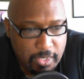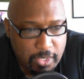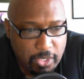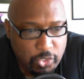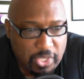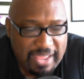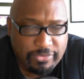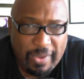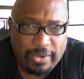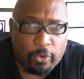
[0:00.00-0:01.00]
You got to have the
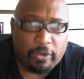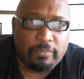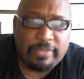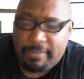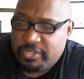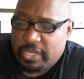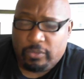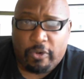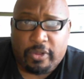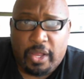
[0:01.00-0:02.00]
right aura. That means you got to
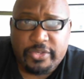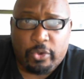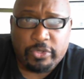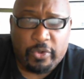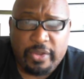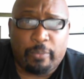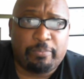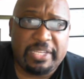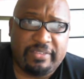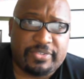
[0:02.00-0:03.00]
work on your inner
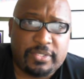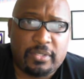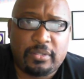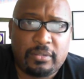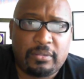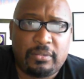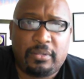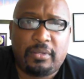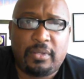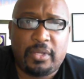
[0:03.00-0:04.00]
beliefs.
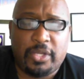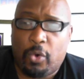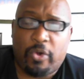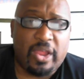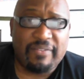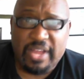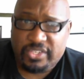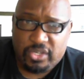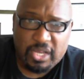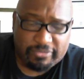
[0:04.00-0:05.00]
Don't worry, I've got
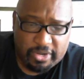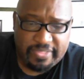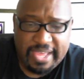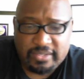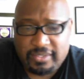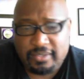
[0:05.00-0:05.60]
you covered on that.